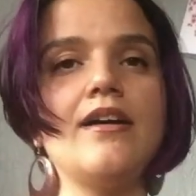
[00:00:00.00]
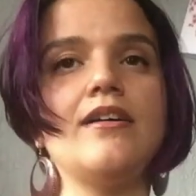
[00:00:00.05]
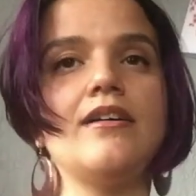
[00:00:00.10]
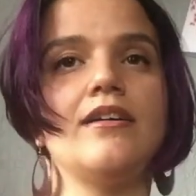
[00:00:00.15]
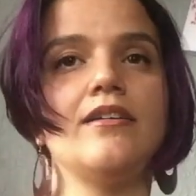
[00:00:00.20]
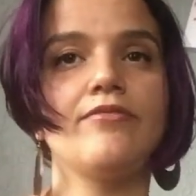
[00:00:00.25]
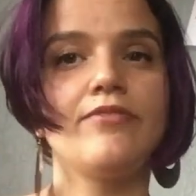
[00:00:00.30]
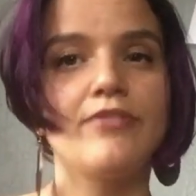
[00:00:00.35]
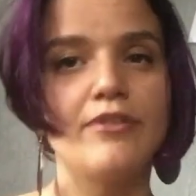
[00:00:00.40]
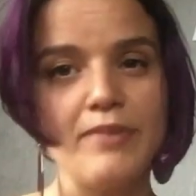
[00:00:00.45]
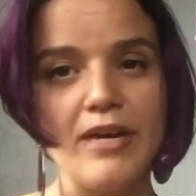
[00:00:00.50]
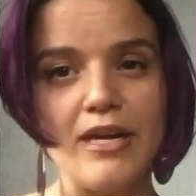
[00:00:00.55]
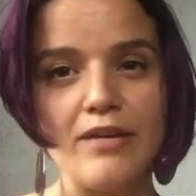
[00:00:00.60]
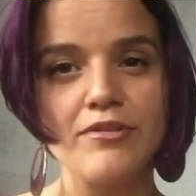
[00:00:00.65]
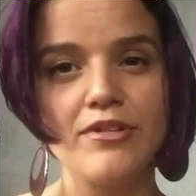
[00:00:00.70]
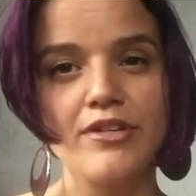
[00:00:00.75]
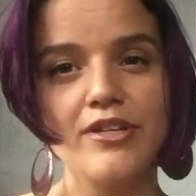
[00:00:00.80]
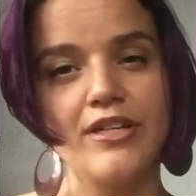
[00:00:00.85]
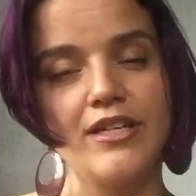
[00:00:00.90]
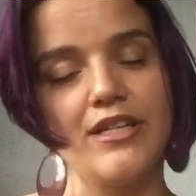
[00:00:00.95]
From
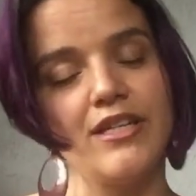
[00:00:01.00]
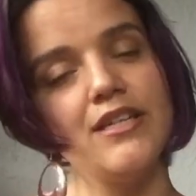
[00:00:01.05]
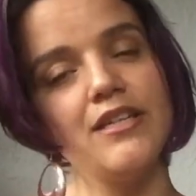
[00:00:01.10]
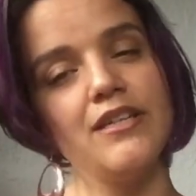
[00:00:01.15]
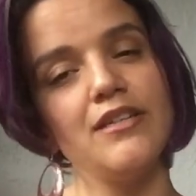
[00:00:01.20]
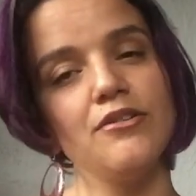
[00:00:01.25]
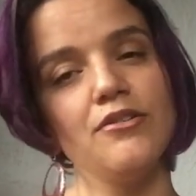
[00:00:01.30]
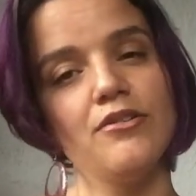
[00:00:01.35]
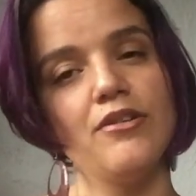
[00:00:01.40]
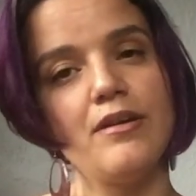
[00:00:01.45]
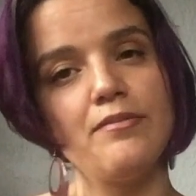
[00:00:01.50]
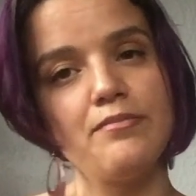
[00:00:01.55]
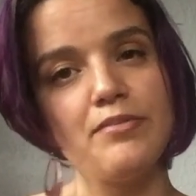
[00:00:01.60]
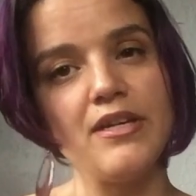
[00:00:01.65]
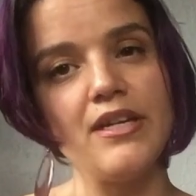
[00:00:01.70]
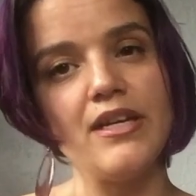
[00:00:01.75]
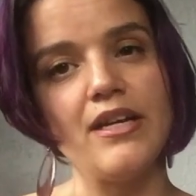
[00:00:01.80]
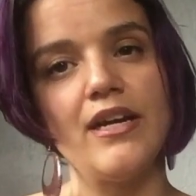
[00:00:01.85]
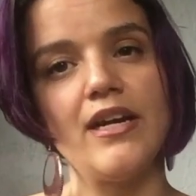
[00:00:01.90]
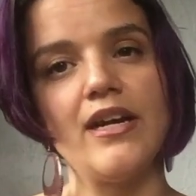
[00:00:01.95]
Albuquerque, grew up
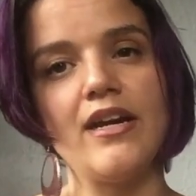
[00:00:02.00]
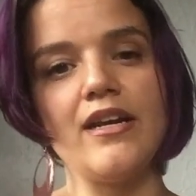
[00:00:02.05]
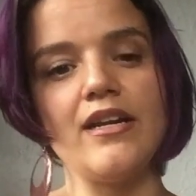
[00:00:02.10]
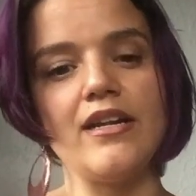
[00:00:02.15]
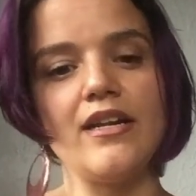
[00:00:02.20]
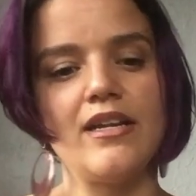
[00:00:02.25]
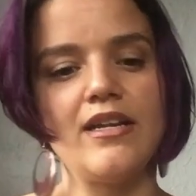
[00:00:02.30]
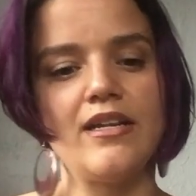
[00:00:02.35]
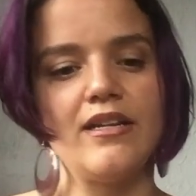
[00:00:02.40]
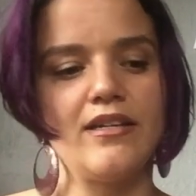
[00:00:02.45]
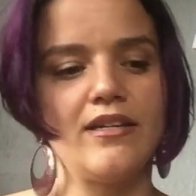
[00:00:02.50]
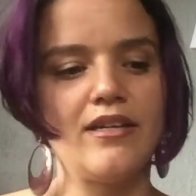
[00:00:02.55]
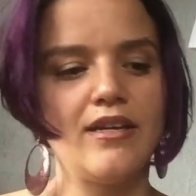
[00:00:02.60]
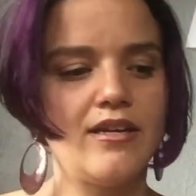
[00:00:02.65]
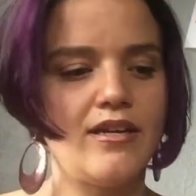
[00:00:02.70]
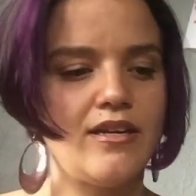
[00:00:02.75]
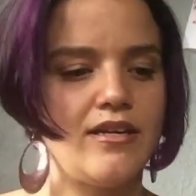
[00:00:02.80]
here, and